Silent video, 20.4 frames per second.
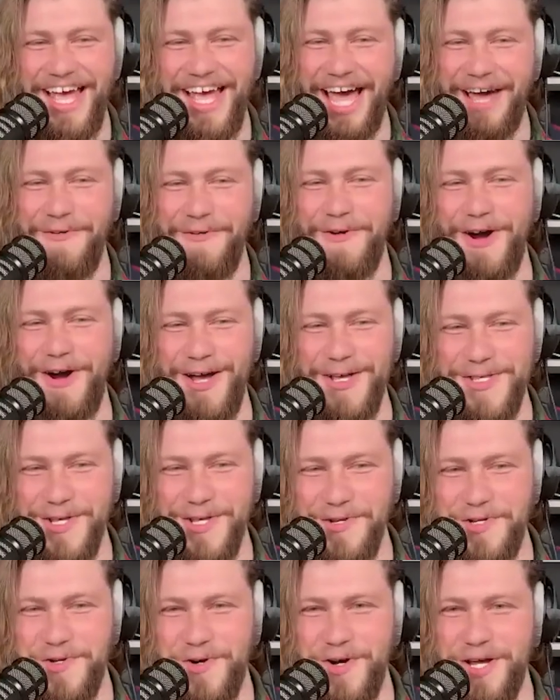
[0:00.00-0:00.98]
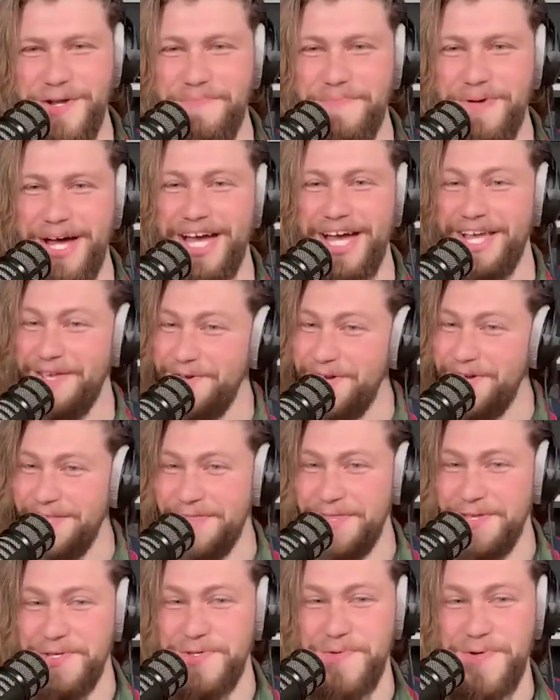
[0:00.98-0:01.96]
And we're also joined by, you
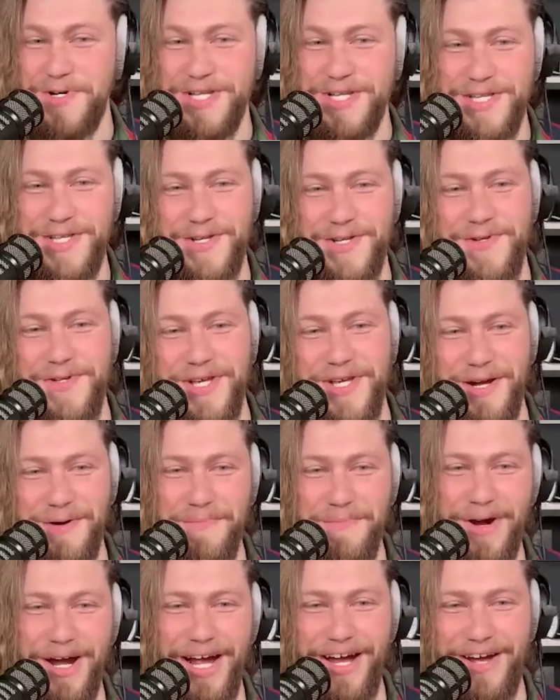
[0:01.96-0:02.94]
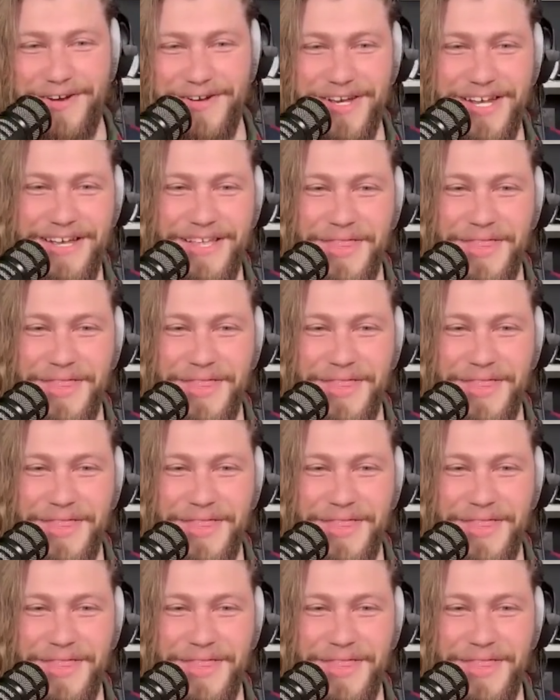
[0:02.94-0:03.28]
get this one too, Doug Brown,